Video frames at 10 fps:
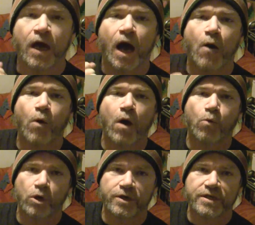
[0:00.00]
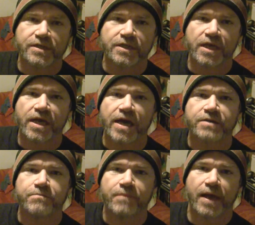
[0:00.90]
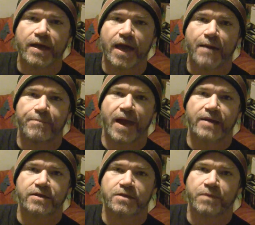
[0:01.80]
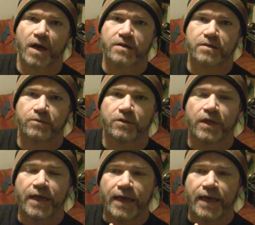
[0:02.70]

I want Wood to see as many at-bats as possible.